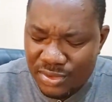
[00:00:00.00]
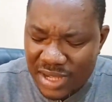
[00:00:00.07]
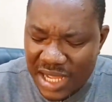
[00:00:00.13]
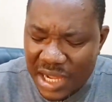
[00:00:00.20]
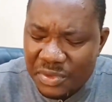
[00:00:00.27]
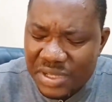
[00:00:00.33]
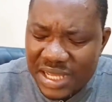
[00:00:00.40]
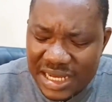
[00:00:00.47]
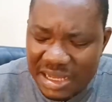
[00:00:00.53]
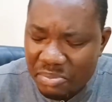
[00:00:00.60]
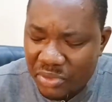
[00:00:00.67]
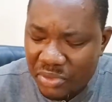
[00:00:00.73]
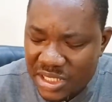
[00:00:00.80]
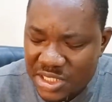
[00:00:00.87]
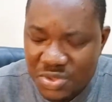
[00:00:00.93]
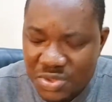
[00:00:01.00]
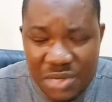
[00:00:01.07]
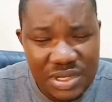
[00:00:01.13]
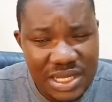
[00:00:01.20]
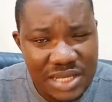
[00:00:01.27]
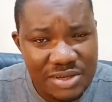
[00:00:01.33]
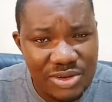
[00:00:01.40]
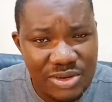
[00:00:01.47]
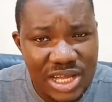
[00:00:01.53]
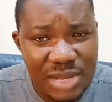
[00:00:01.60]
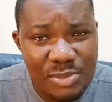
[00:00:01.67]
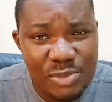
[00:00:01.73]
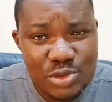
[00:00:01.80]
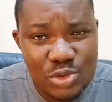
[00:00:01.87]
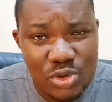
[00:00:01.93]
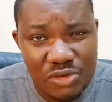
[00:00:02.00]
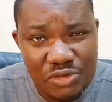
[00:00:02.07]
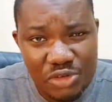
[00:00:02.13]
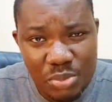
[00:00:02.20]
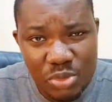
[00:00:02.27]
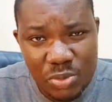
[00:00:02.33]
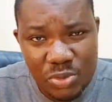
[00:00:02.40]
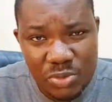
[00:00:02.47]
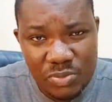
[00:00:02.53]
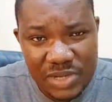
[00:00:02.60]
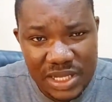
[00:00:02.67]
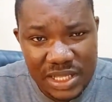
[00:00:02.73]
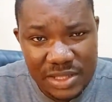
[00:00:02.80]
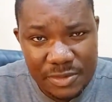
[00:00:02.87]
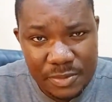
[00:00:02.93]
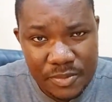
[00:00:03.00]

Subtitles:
are we at that point where we can no longer score from open play?